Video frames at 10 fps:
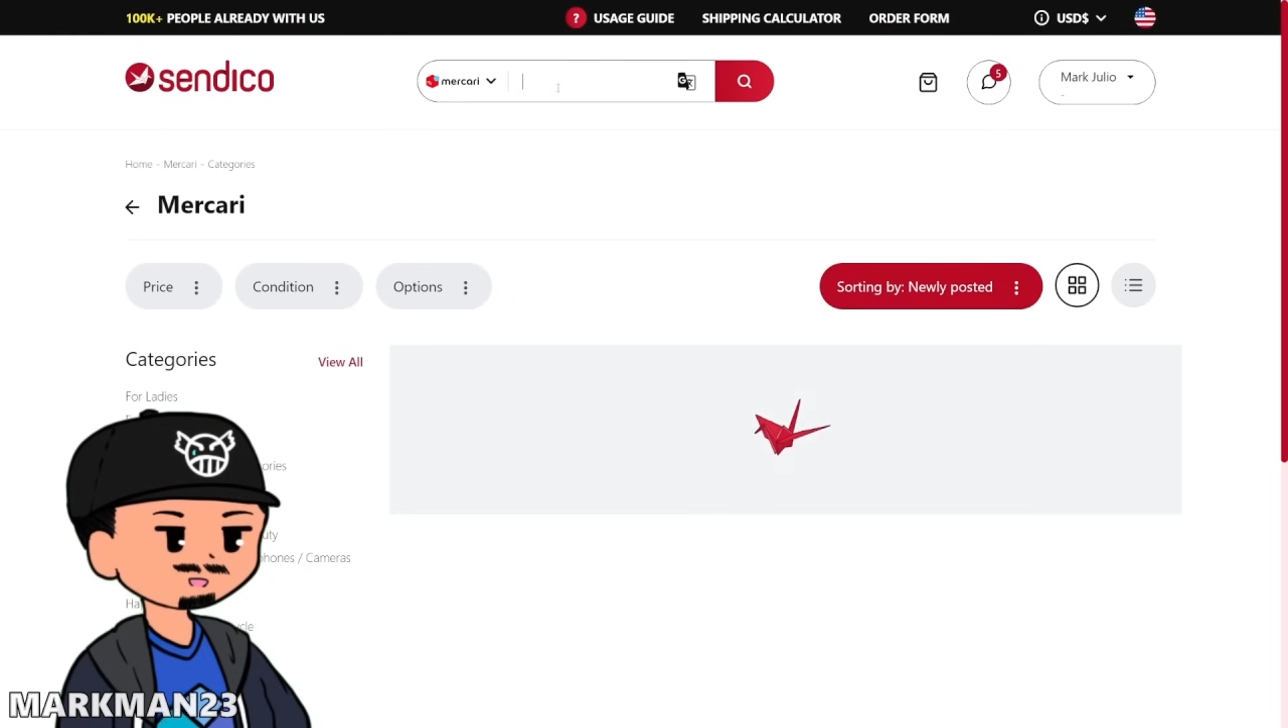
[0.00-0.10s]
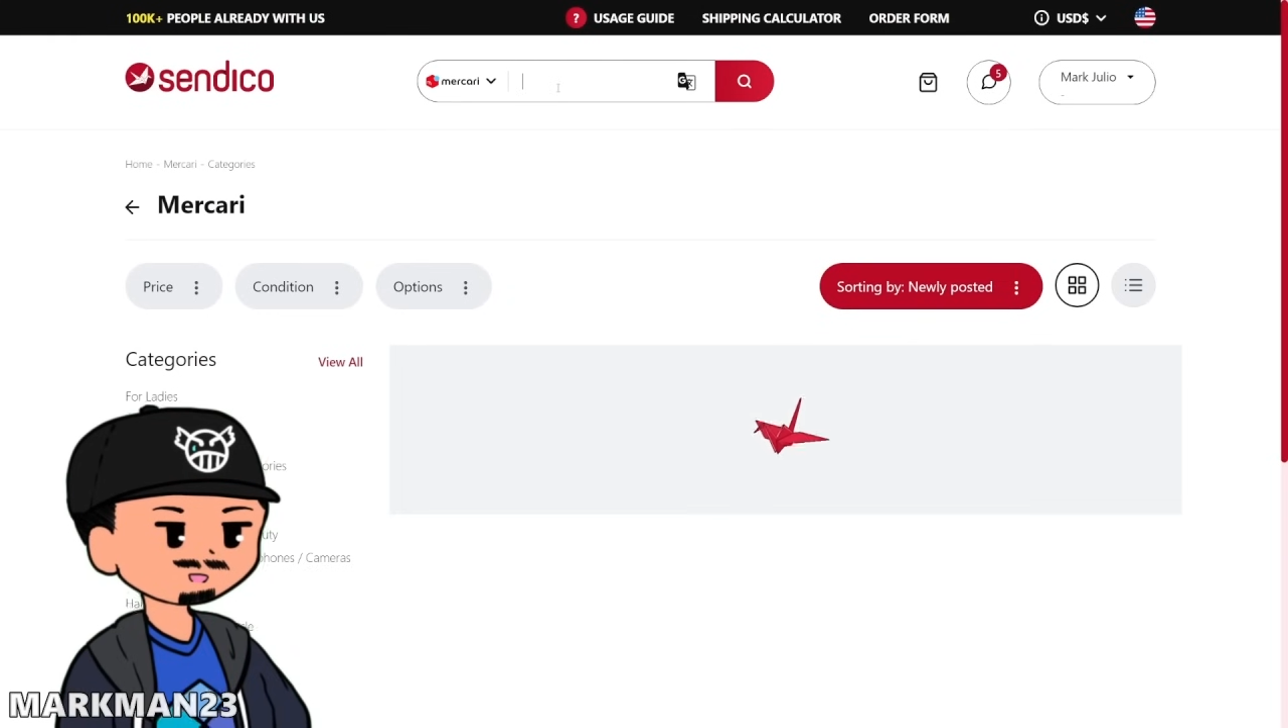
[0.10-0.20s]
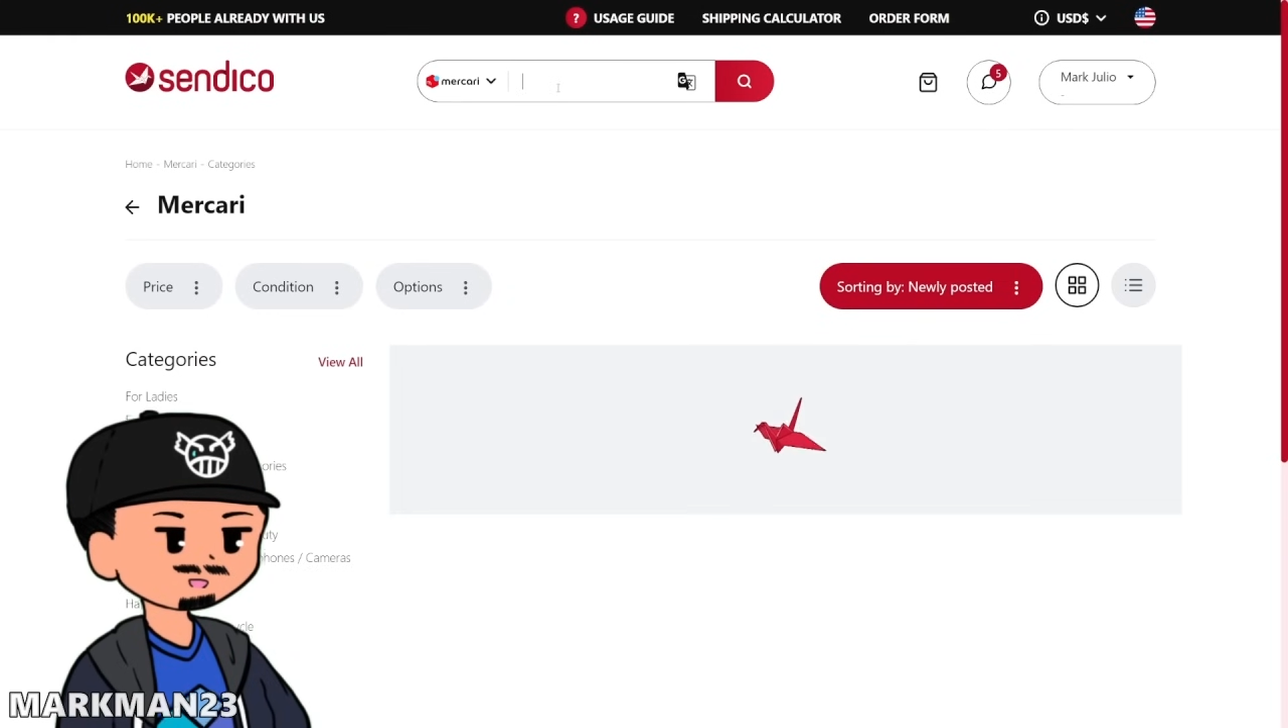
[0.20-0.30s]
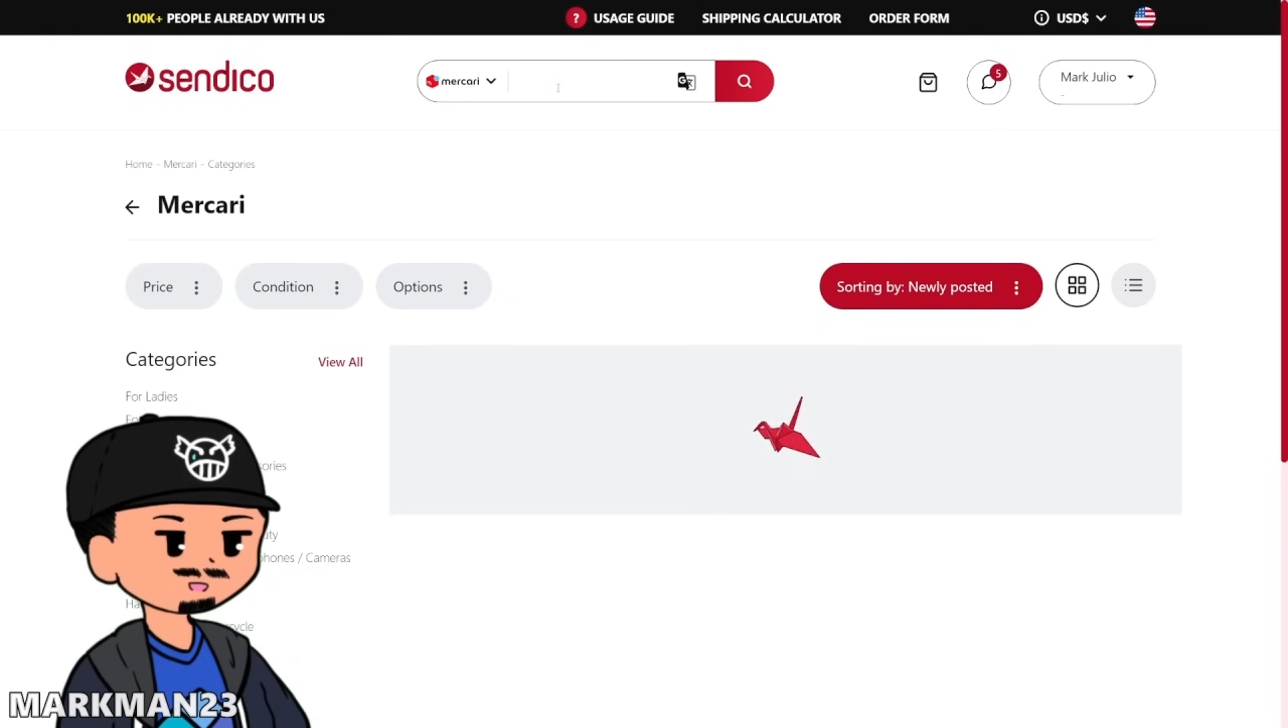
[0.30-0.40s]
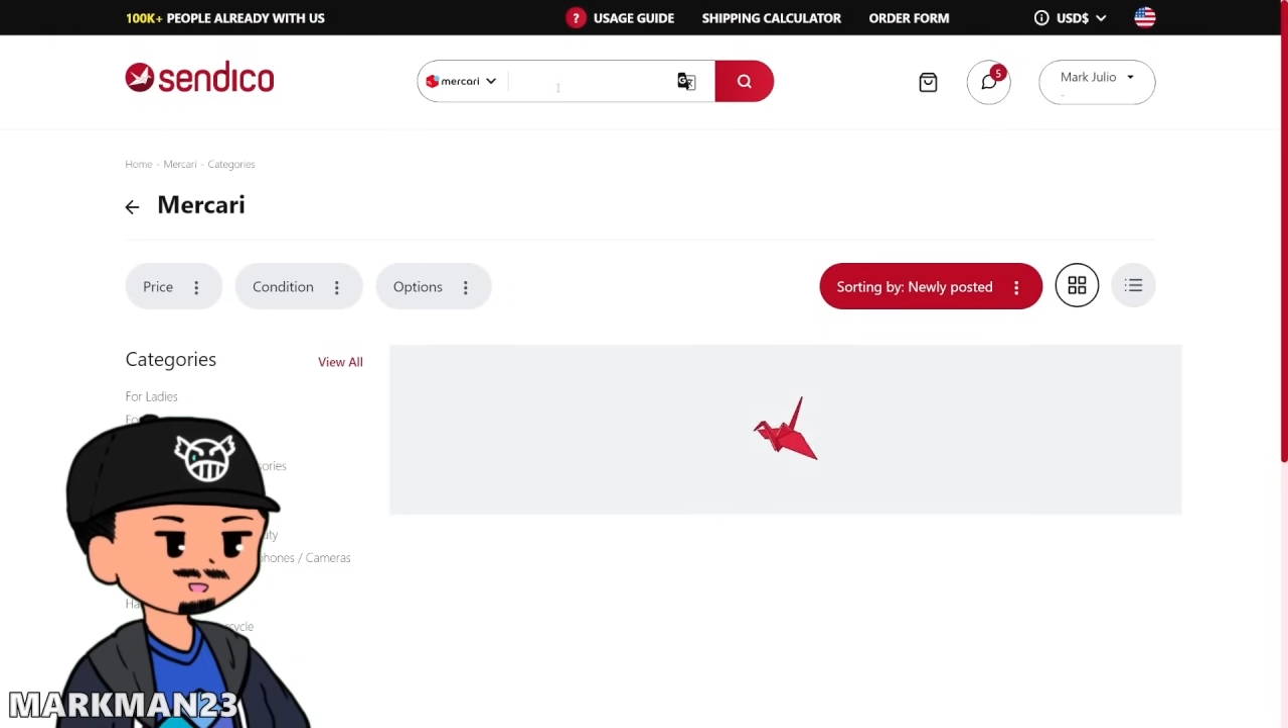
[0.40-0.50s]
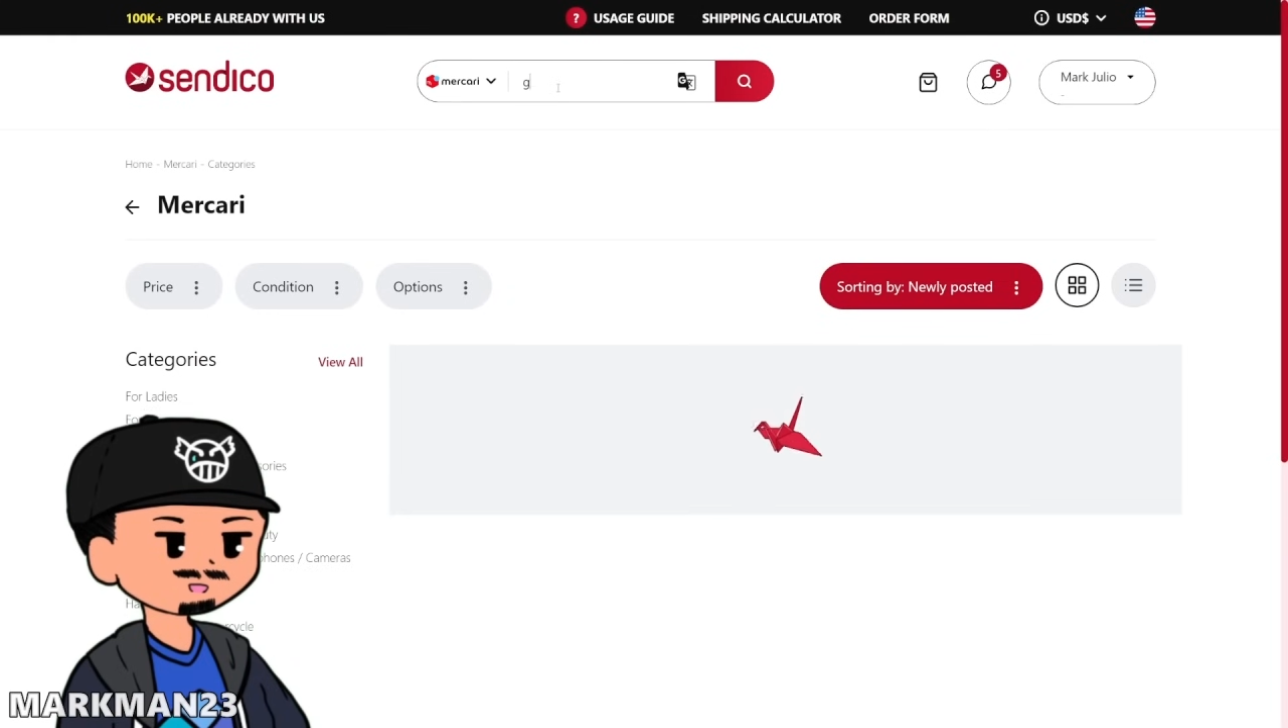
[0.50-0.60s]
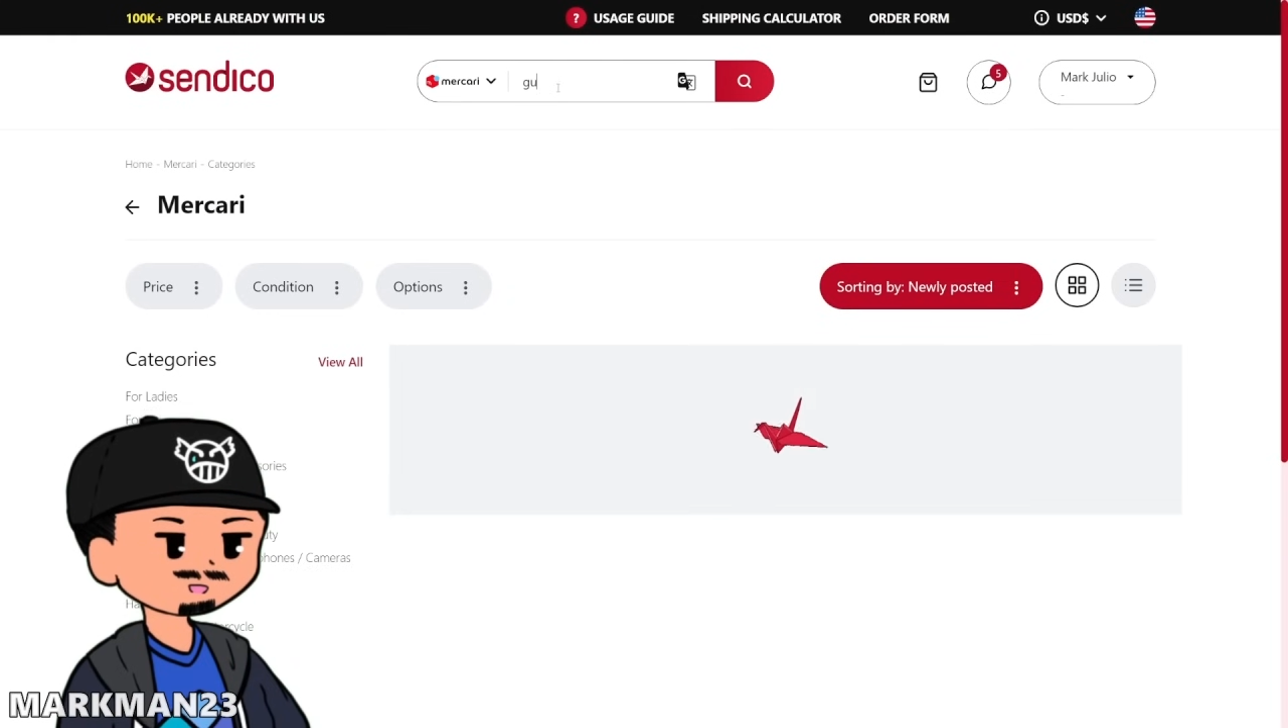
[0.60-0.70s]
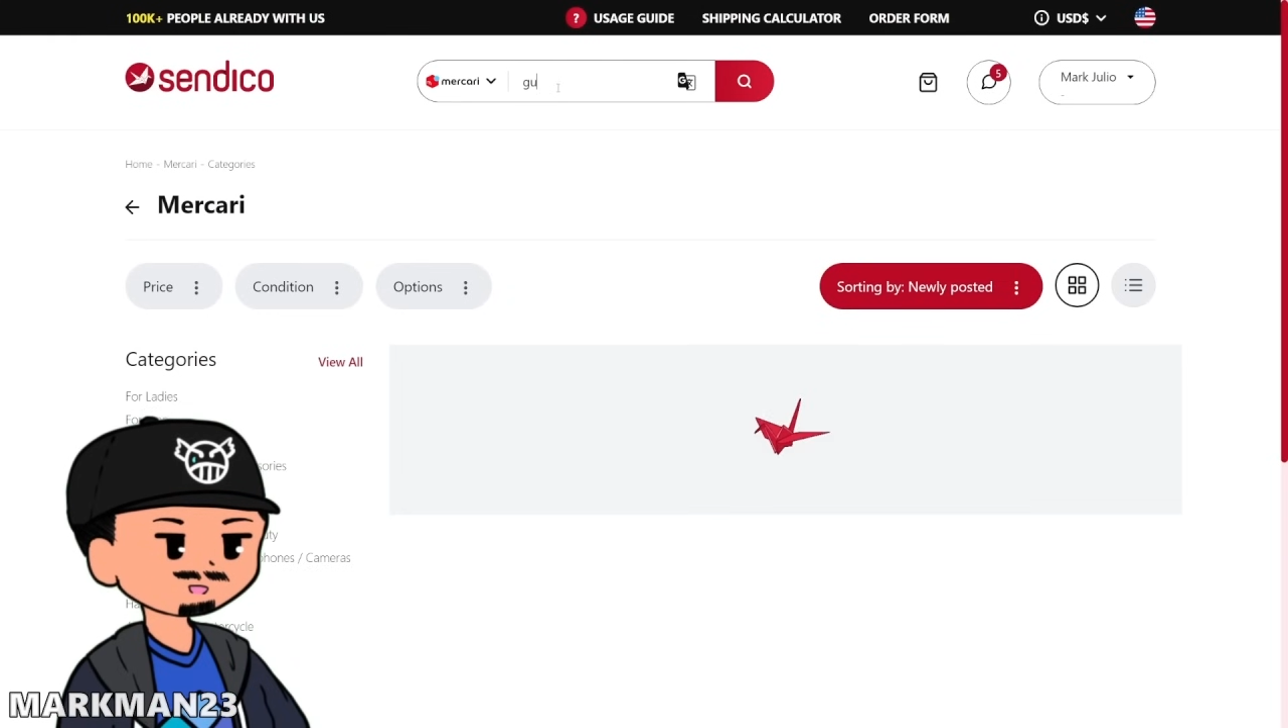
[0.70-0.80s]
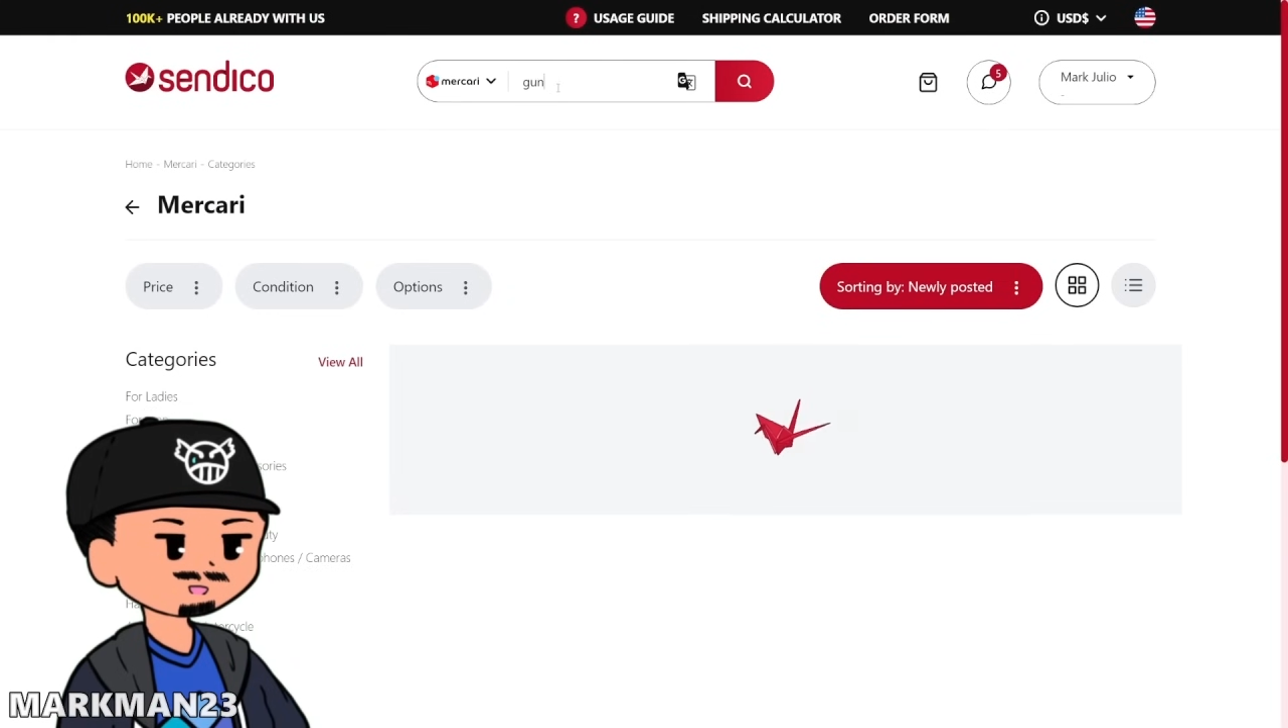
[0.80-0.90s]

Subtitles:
Sendico is a